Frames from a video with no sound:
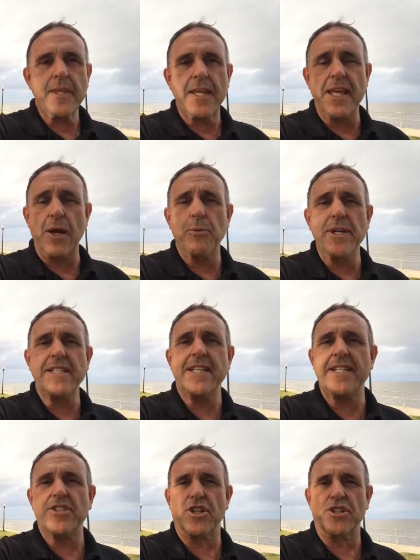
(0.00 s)
that we
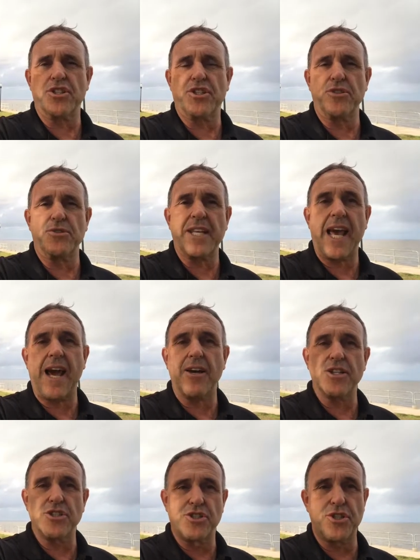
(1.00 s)
teach our students how
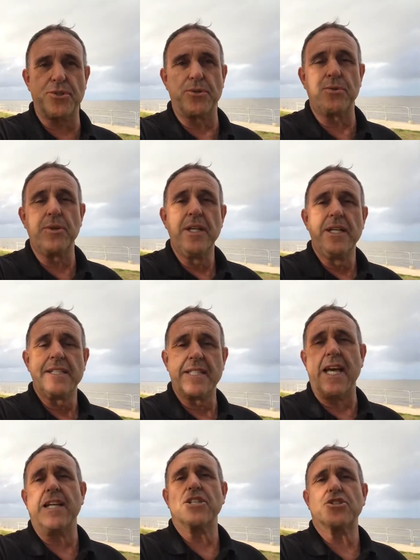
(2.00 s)
to do
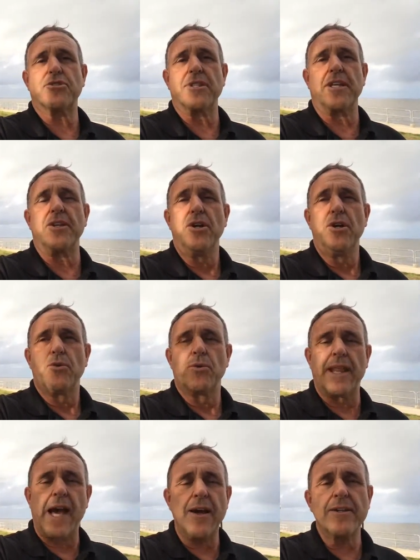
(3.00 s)
dentistry
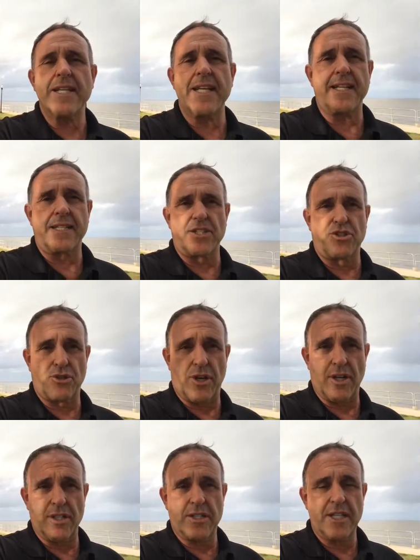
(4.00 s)
without needing the
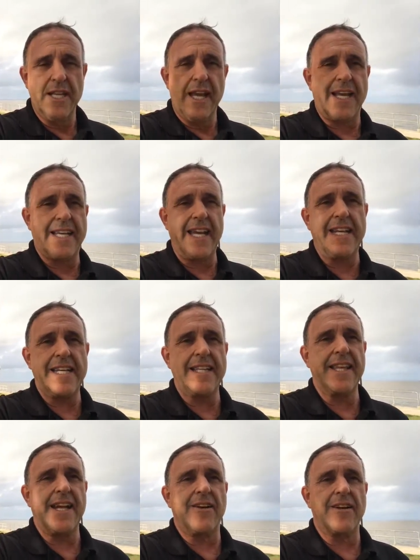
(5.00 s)
drugs and getting in
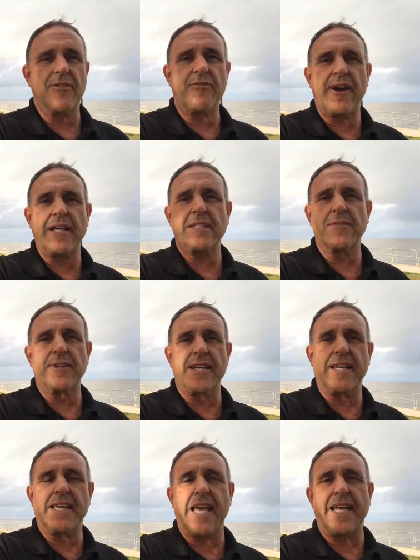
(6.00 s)
there and
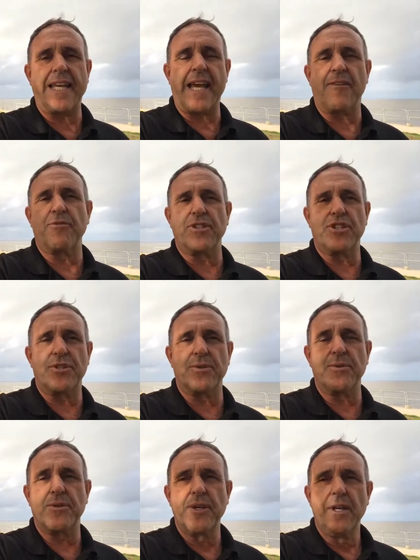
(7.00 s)
effectively getting every
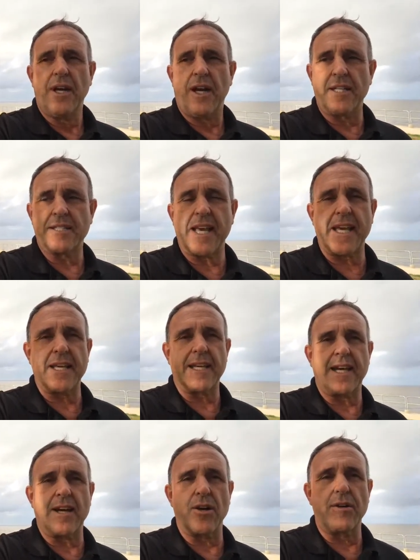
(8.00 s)
tooth uh, taken
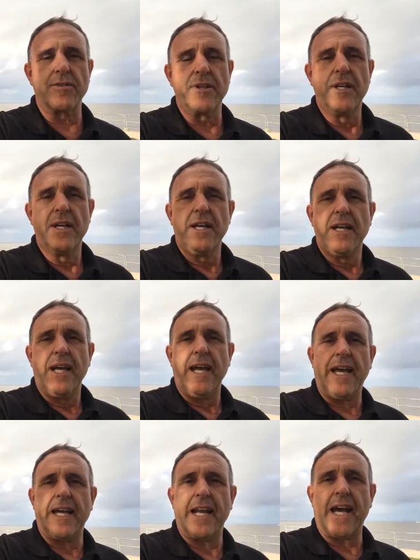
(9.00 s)
care of.
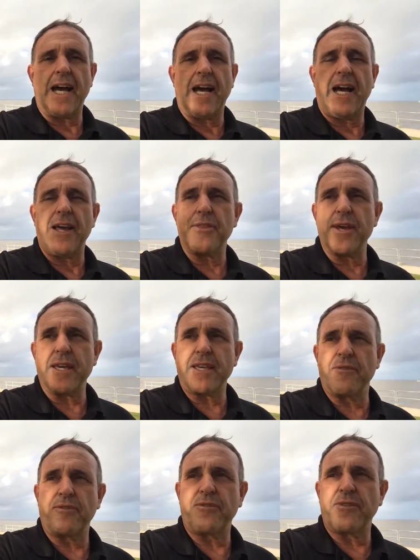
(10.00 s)
And I think
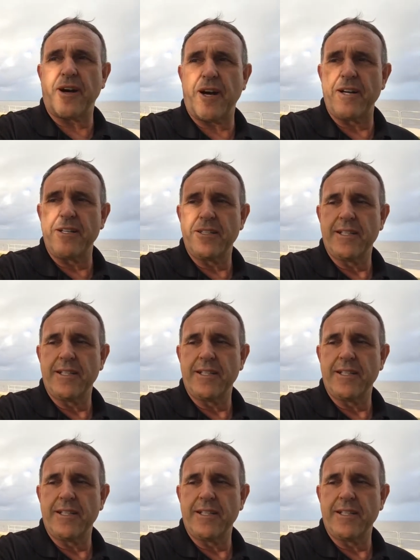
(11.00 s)
if uh,